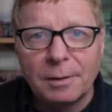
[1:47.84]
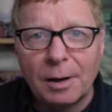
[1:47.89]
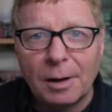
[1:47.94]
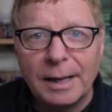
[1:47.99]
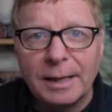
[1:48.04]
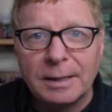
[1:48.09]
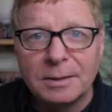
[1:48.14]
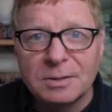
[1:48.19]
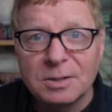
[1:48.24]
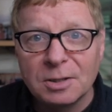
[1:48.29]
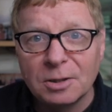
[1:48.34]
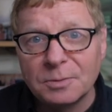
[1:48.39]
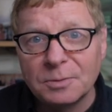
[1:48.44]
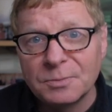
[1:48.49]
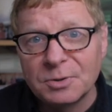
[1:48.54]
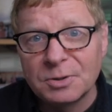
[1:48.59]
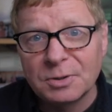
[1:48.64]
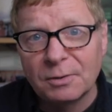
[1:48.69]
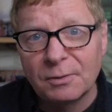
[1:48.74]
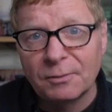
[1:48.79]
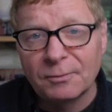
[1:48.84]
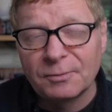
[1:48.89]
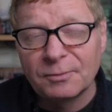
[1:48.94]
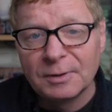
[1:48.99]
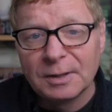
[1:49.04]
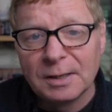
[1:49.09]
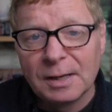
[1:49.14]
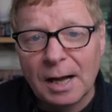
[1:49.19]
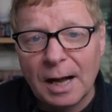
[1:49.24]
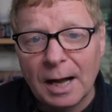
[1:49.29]
in terms of
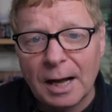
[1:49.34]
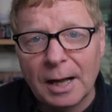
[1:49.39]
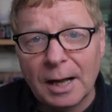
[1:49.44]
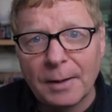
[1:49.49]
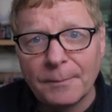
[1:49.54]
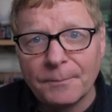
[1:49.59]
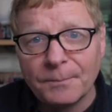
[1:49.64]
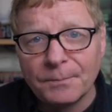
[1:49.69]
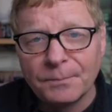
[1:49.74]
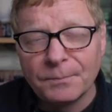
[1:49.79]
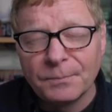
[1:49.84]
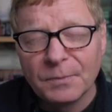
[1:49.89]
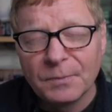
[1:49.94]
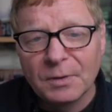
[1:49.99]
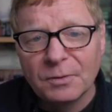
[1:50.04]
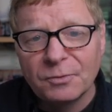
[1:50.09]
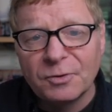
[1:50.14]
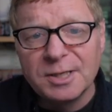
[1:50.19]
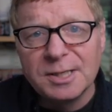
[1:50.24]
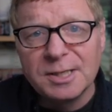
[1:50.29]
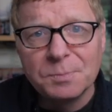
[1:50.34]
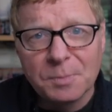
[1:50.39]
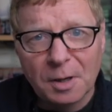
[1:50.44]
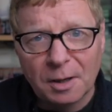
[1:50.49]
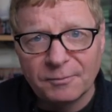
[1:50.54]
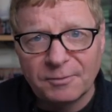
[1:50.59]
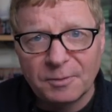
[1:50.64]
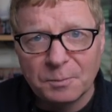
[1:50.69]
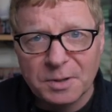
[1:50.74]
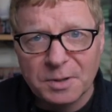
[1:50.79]
the
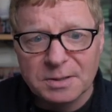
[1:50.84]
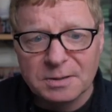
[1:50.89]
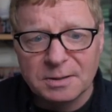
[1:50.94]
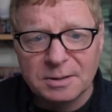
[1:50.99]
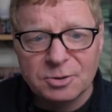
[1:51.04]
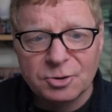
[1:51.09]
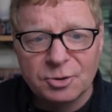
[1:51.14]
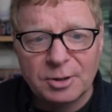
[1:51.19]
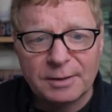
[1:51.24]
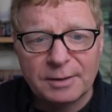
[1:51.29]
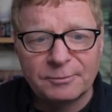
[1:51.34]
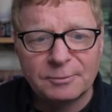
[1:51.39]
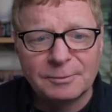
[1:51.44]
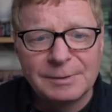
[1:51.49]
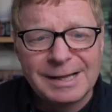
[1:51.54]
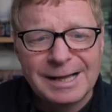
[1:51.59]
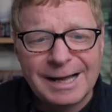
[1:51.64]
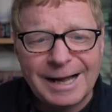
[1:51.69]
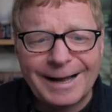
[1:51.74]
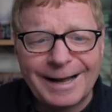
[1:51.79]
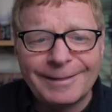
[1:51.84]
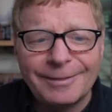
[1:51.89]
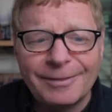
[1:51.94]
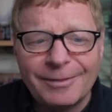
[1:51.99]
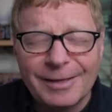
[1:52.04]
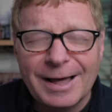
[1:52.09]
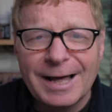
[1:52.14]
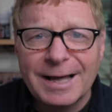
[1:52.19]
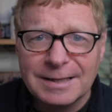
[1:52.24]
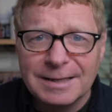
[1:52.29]
demand for business travel. And
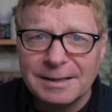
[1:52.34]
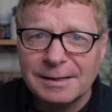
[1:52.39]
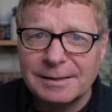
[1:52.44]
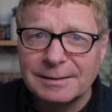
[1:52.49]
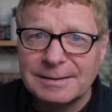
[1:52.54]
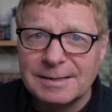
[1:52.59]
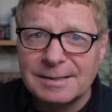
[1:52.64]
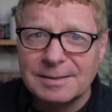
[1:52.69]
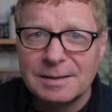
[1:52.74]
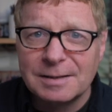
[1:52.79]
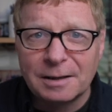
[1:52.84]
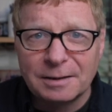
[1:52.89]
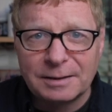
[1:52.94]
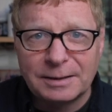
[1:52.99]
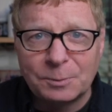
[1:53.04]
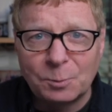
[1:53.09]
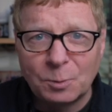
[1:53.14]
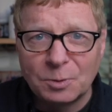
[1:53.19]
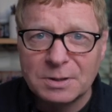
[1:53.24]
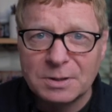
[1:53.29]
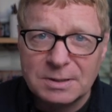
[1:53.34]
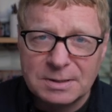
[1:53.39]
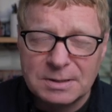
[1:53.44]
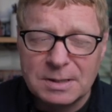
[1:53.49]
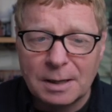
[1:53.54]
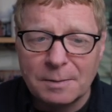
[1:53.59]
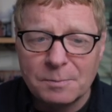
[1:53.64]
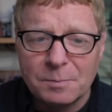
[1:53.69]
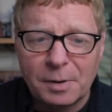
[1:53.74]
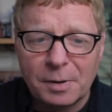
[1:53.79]
that study was
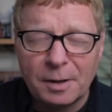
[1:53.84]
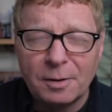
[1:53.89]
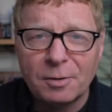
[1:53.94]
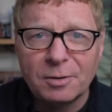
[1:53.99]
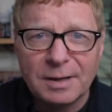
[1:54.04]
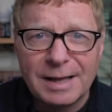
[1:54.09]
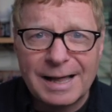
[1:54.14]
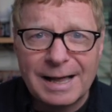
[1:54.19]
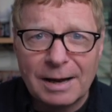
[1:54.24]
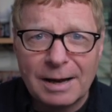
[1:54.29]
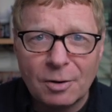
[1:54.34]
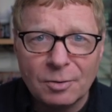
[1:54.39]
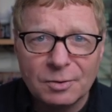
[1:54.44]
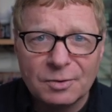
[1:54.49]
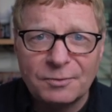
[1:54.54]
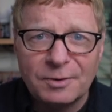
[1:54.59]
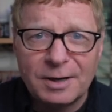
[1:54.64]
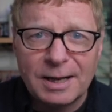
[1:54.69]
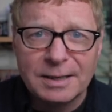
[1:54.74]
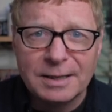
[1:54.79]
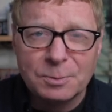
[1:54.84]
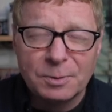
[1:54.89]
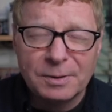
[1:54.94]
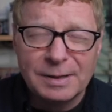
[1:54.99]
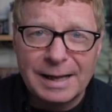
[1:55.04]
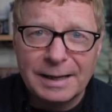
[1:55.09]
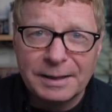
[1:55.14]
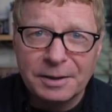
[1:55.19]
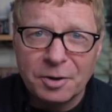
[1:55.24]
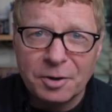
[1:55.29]
done by Oxford
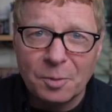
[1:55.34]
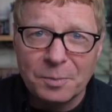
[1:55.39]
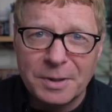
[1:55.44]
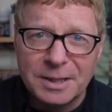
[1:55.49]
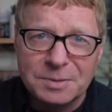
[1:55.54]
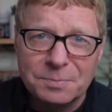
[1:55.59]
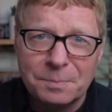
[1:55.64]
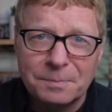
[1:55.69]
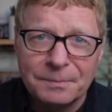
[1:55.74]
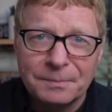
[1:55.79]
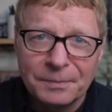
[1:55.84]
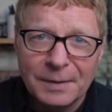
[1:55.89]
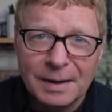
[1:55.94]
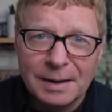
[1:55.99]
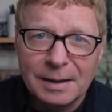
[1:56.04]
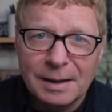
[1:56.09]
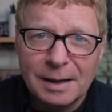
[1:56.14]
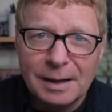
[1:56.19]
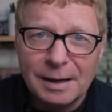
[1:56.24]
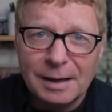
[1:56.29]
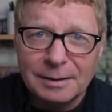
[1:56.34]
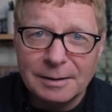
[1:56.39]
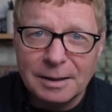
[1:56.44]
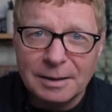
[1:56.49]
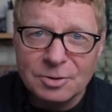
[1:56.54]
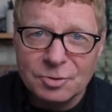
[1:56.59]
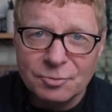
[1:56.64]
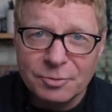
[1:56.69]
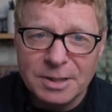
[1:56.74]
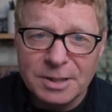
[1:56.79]
Economics
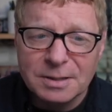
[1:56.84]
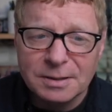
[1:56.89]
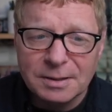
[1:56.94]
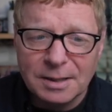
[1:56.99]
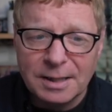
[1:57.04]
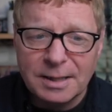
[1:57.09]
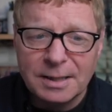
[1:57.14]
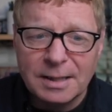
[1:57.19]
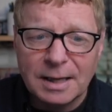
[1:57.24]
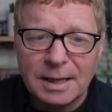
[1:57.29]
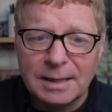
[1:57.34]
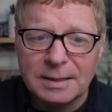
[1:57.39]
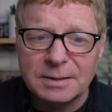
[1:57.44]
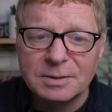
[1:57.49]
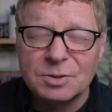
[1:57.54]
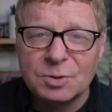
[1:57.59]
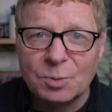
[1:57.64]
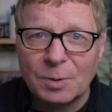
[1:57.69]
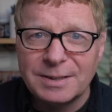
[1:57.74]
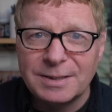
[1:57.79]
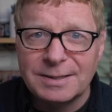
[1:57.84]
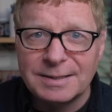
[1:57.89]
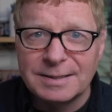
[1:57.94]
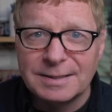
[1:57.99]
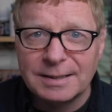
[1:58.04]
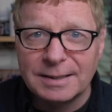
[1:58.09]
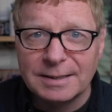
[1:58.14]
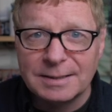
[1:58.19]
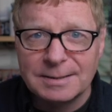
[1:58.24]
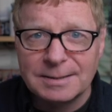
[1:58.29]
as recently as
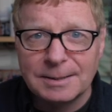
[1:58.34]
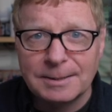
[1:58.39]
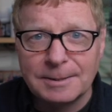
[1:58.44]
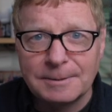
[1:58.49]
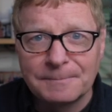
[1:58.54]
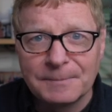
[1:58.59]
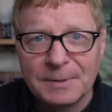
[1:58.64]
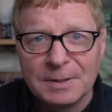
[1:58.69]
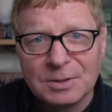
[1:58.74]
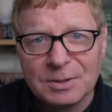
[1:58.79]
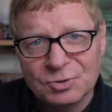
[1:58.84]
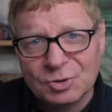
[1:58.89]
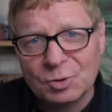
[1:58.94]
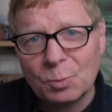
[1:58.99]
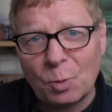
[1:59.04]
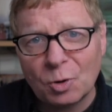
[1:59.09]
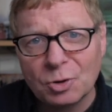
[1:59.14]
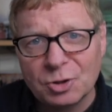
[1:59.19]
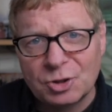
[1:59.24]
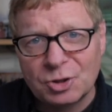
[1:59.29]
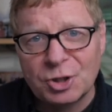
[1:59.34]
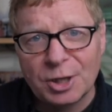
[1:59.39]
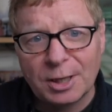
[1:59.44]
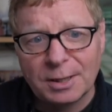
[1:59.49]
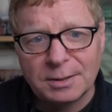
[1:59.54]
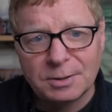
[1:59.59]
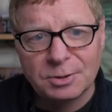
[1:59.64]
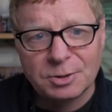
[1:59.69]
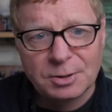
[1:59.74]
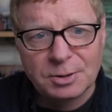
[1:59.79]
2016. So what's
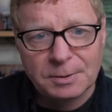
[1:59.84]
changed?